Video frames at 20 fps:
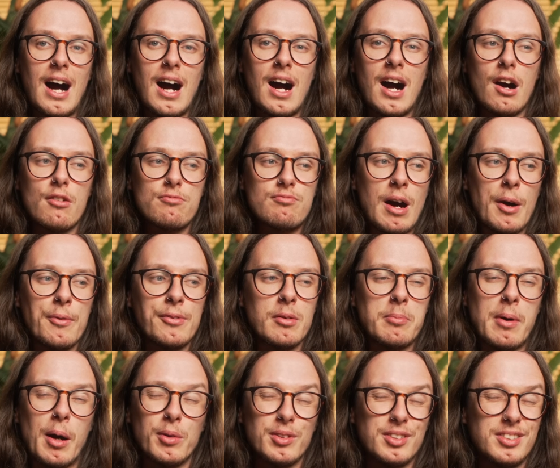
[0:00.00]
are around
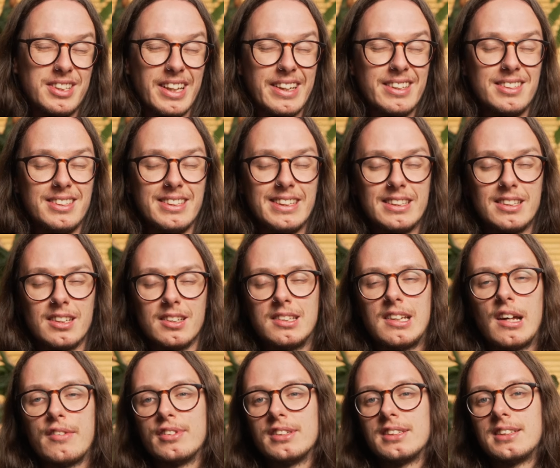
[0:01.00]
about 60 to
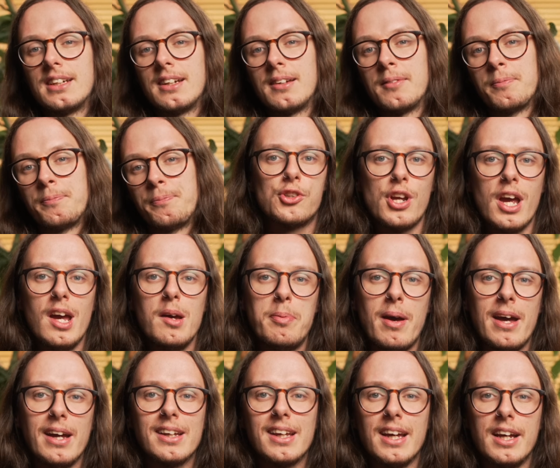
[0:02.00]
70.
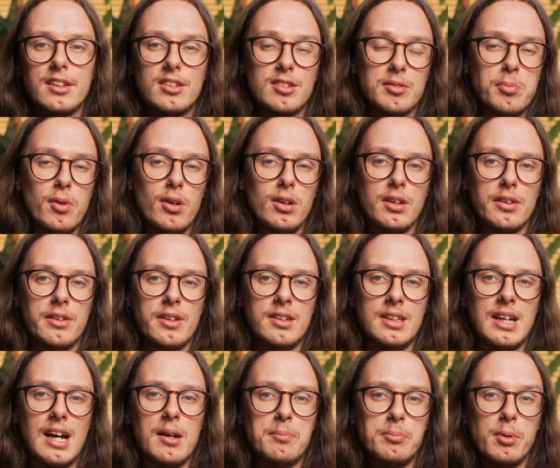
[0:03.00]
JPEG is smaller than
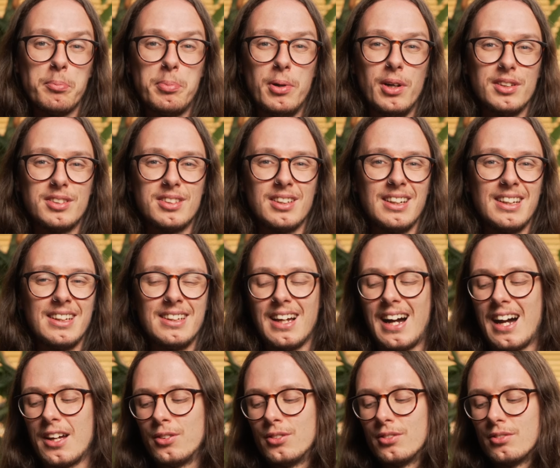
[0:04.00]
that, but personally
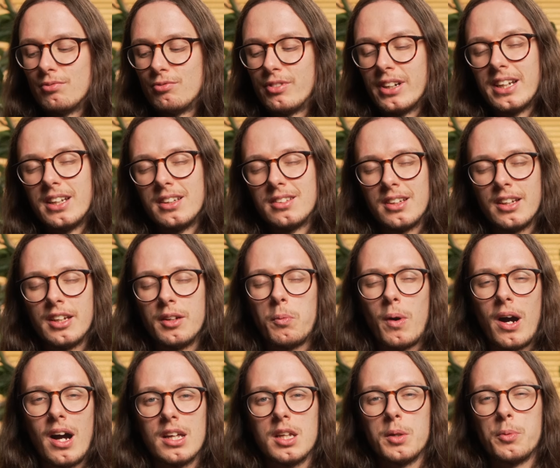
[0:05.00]
I don't really see
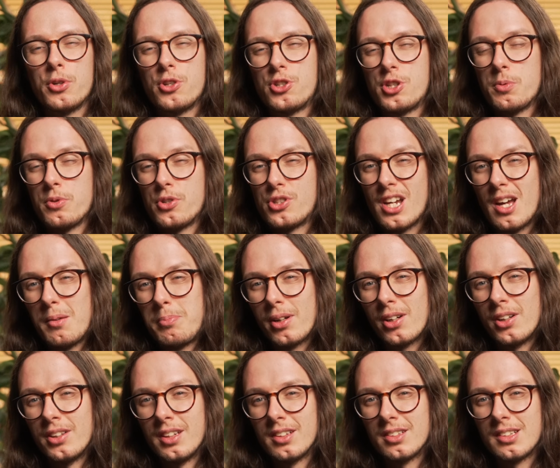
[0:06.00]
why you would shoot JPEG
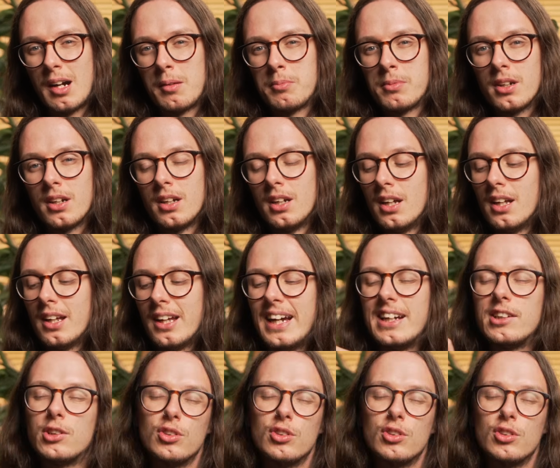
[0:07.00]
on this camera. It